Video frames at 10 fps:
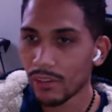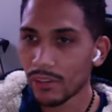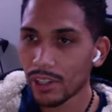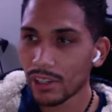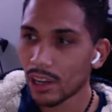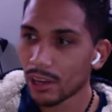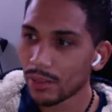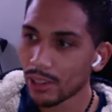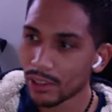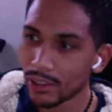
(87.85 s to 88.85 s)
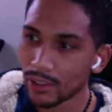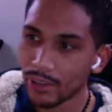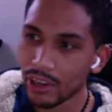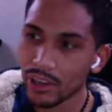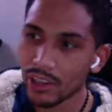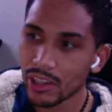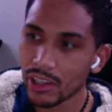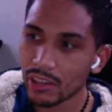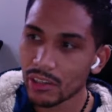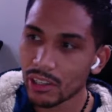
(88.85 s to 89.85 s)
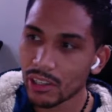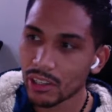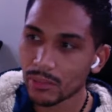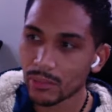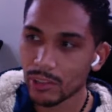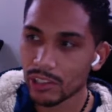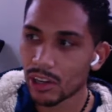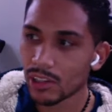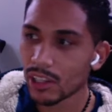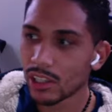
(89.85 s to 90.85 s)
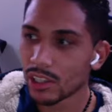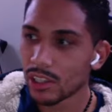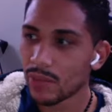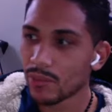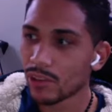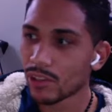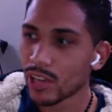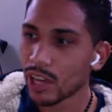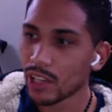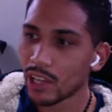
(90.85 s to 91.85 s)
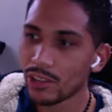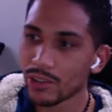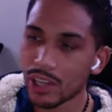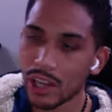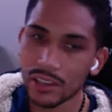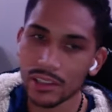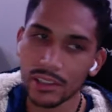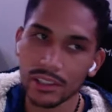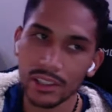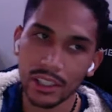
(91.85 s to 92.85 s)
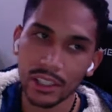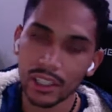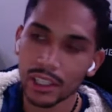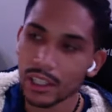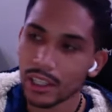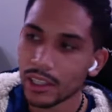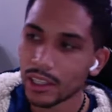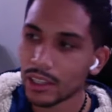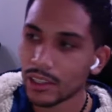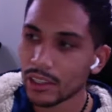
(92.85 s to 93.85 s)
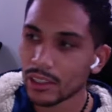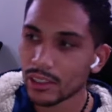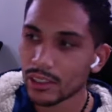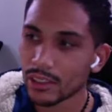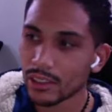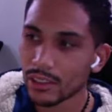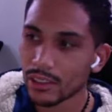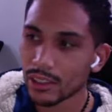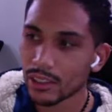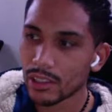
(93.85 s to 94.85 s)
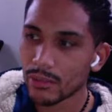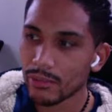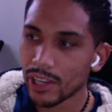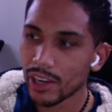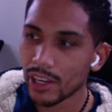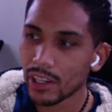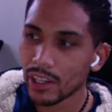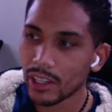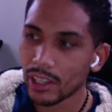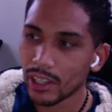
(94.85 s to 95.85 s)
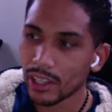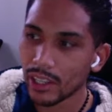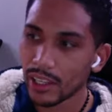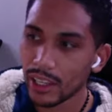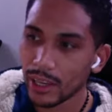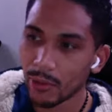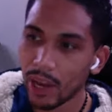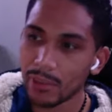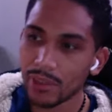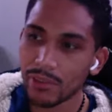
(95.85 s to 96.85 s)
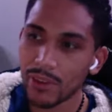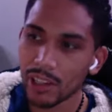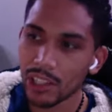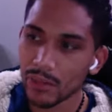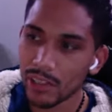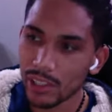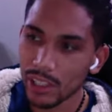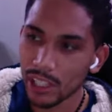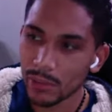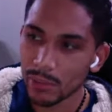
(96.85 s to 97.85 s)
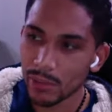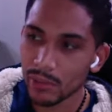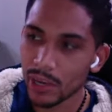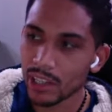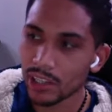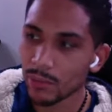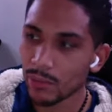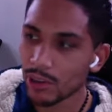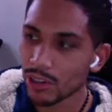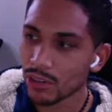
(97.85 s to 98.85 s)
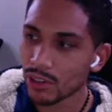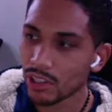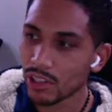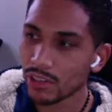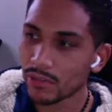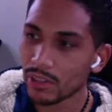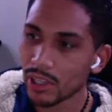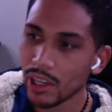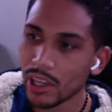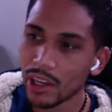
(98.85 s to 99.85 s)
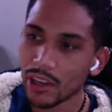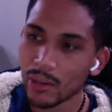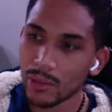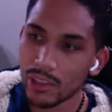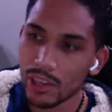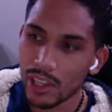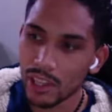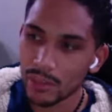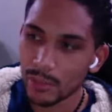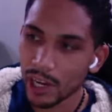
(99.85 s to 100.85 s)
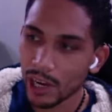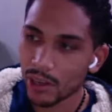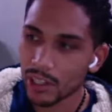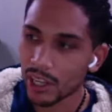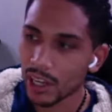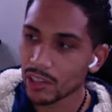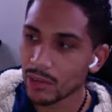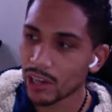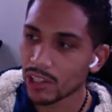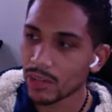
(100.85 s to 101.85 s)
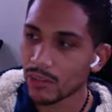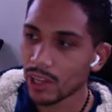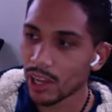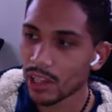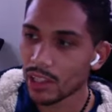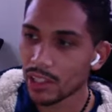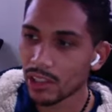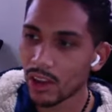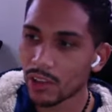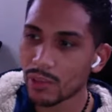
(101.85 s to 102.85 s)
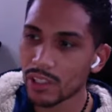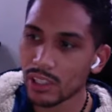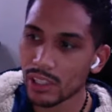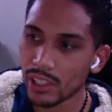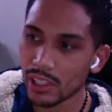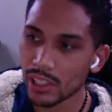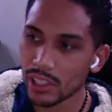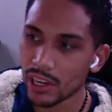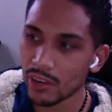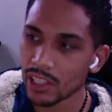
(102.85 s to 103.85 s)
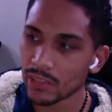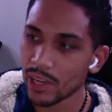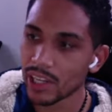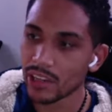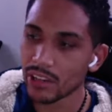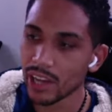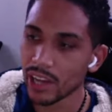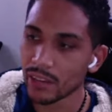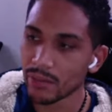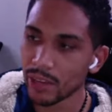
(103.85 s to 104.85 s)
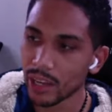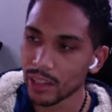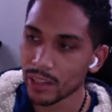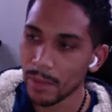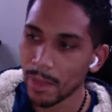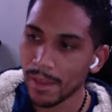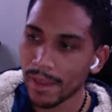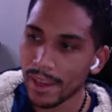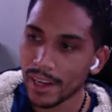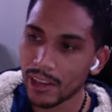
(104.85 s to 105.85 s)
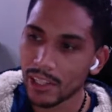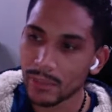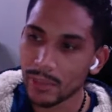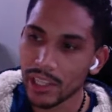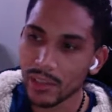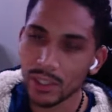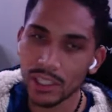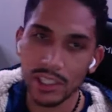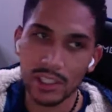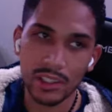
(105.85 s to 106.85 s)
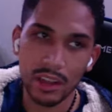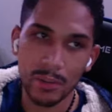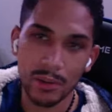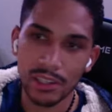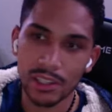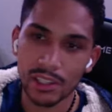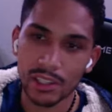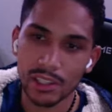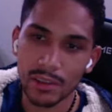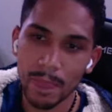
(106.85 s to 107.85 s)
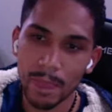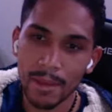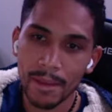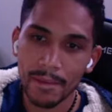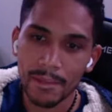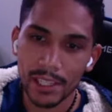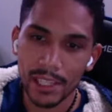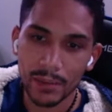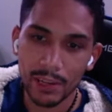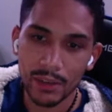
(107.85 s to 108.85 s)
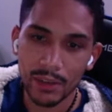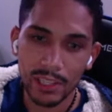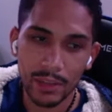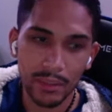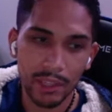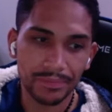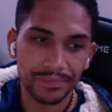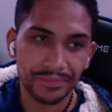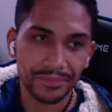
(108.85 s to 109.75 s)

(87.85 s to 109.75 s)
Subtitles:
first off, the fear of criticism results in several psychological challenges. You know, to fear it, it robs us of our self esteem, minimizes our personal initiative, crumbles our sense of power, takes away our self reliance, dissolves persistence, and generates many other negative effects. And I'd say the biggest one is our persistence. Because if we're doing something